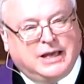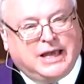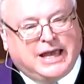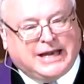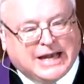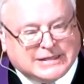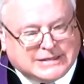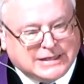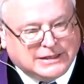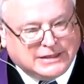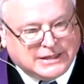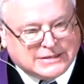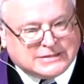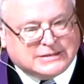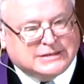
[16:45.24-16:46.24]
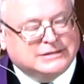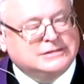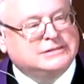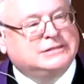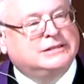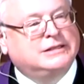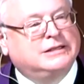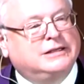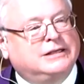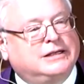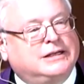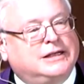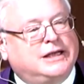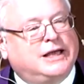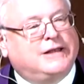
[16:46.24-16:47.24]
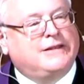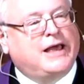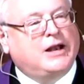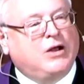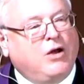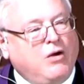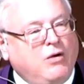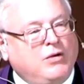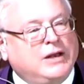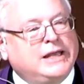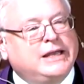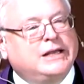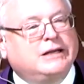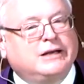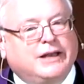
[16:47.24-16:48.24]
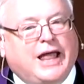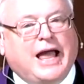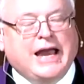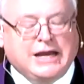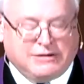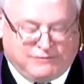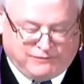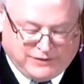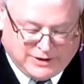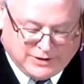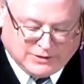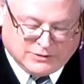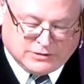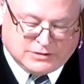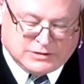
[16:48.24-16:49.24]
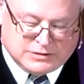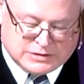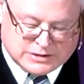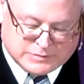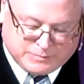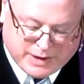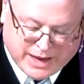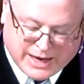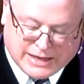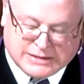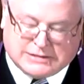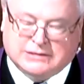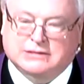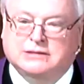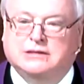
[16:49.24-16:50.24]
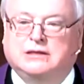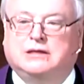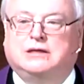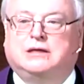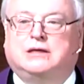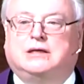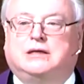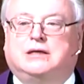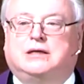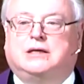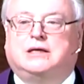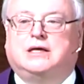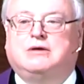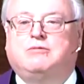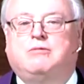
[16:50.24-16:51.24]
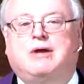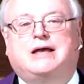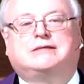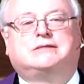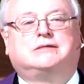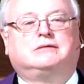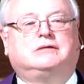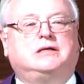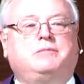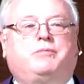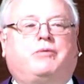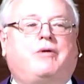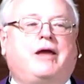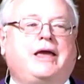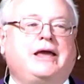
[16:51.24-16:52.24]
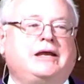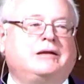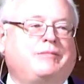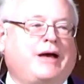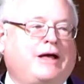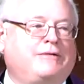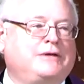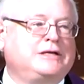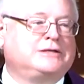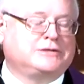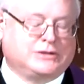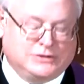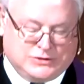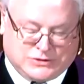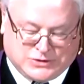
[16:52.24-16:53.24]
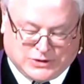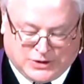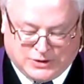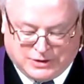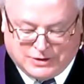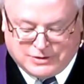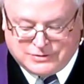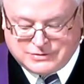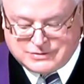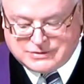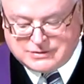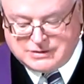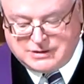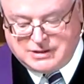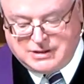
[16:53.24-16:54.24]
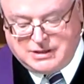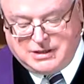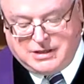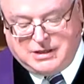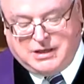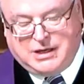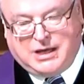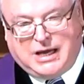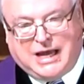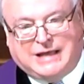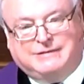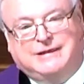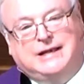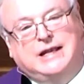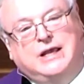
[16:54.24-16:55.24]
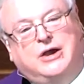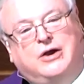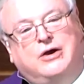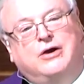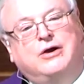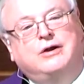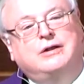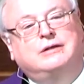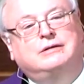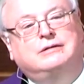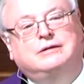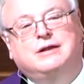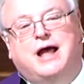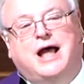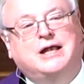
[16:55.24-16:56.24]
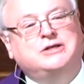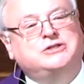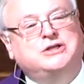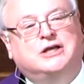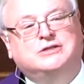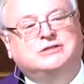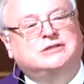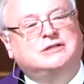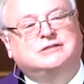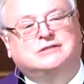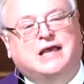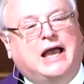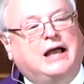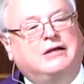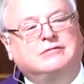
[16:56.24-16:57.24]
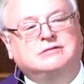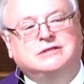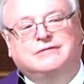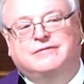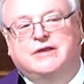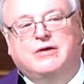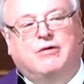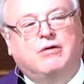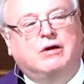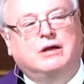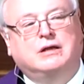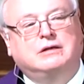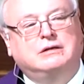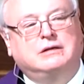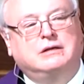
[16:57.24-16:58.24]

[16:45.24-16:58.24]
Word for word: And as he listened in that holy, light filled space, he wrestled, he prayed about these concerns. And then he heard not just the sounds of the organ,